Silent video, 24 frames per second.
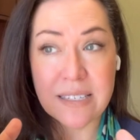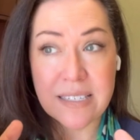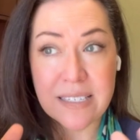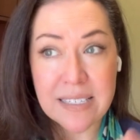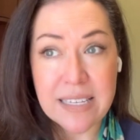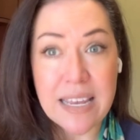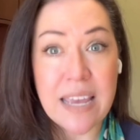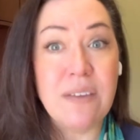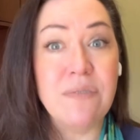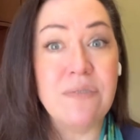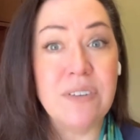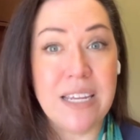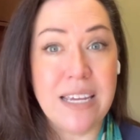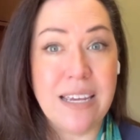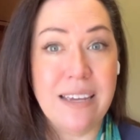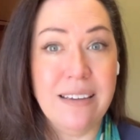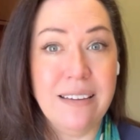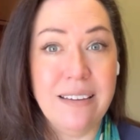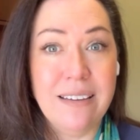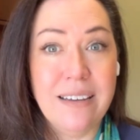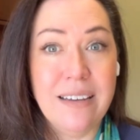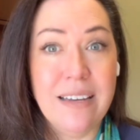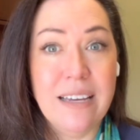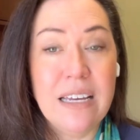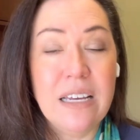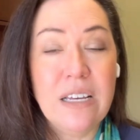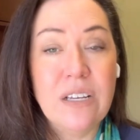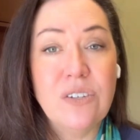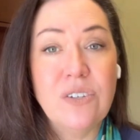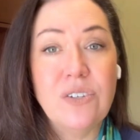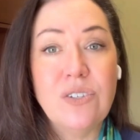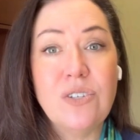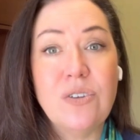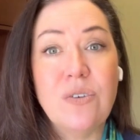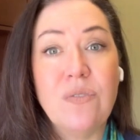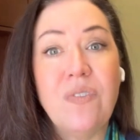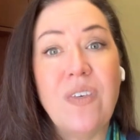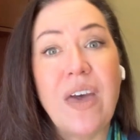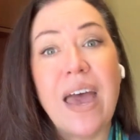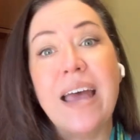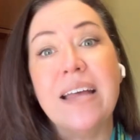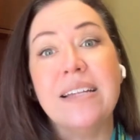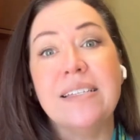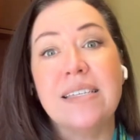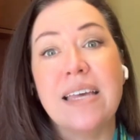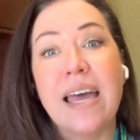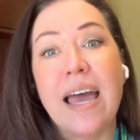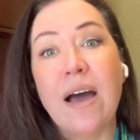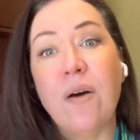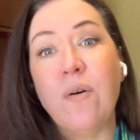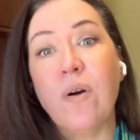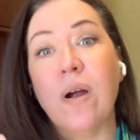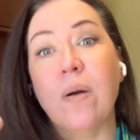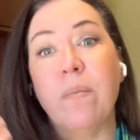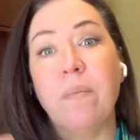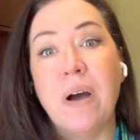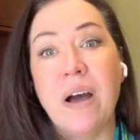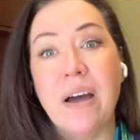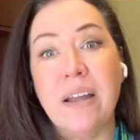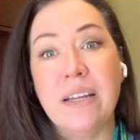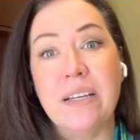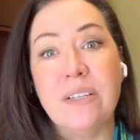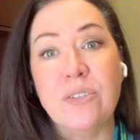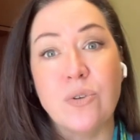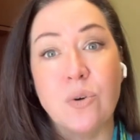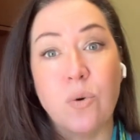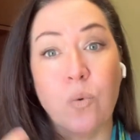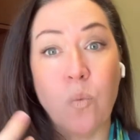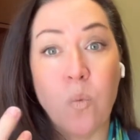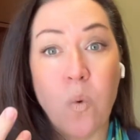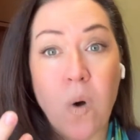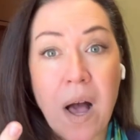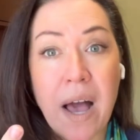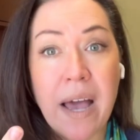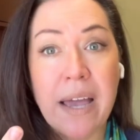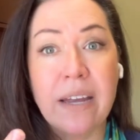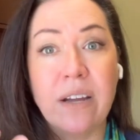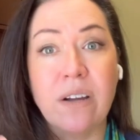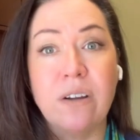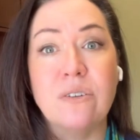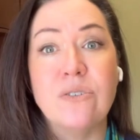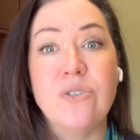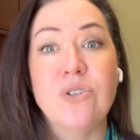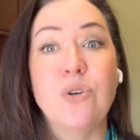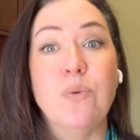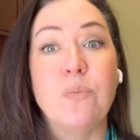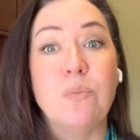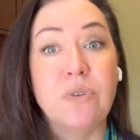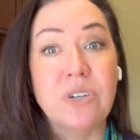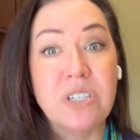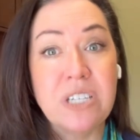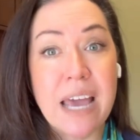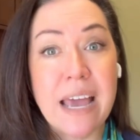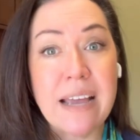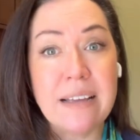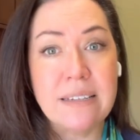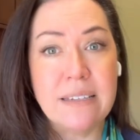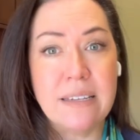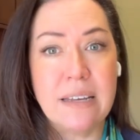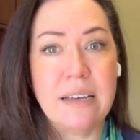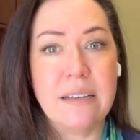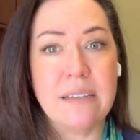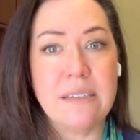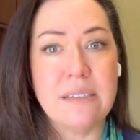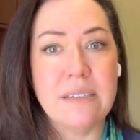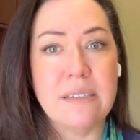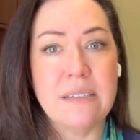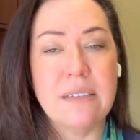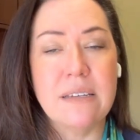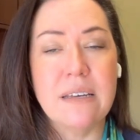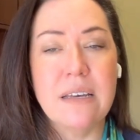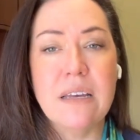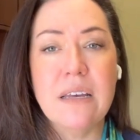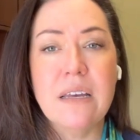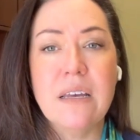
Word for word: safety. So that's how our bodies are wired to protect us.